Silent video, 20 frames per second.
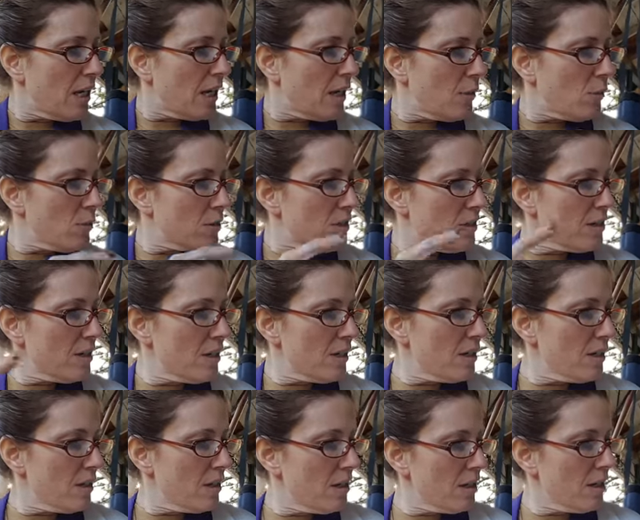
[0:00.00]
It was
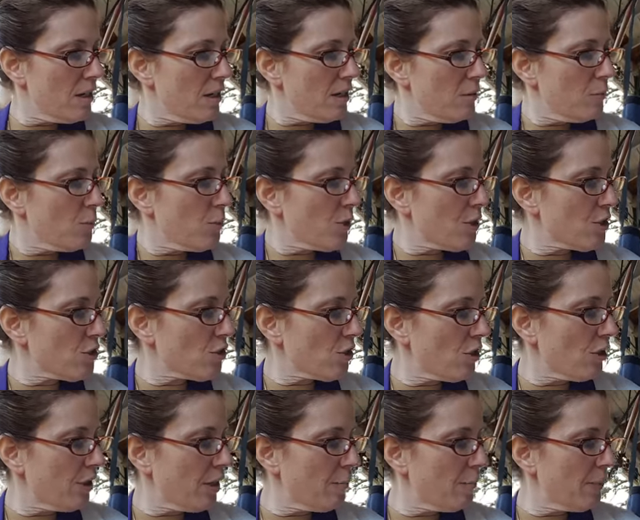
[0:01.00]
in the British
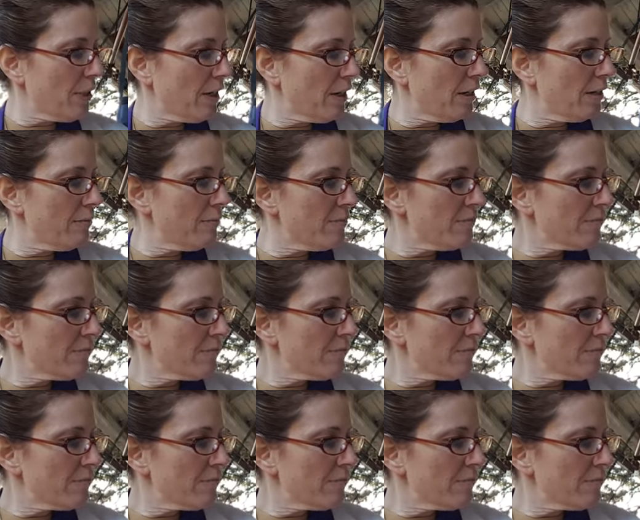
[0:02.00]
Columbia.